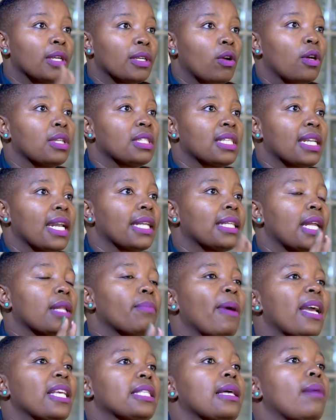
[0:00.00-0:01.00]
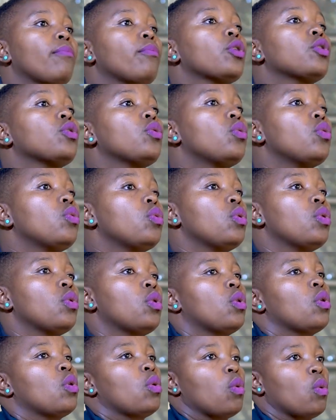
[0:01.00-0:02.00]
constructed by somebody who
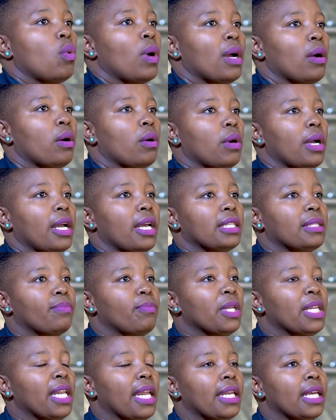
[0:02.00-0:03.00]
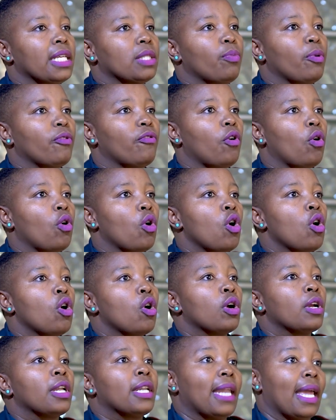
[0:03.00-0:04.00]
has been a nurse before.
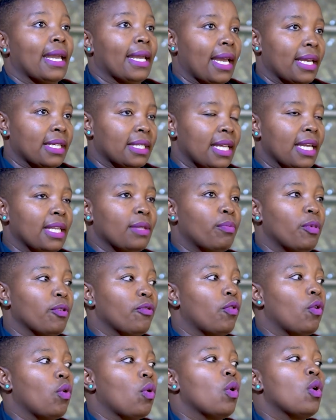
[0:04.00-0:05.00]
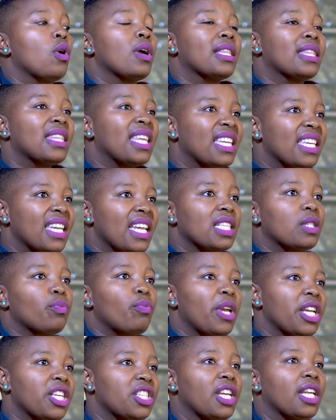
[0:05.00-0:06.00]
Like I said before, the
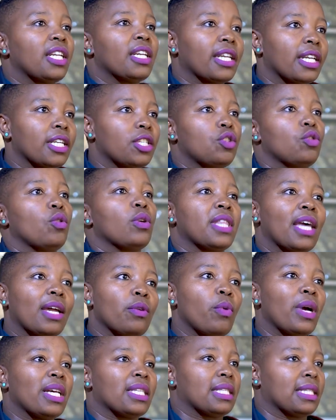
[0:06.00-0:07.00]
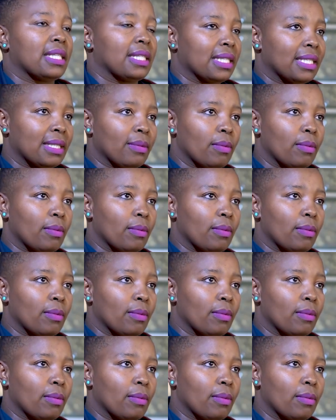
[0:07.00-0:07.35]
nurse-patient ratio that was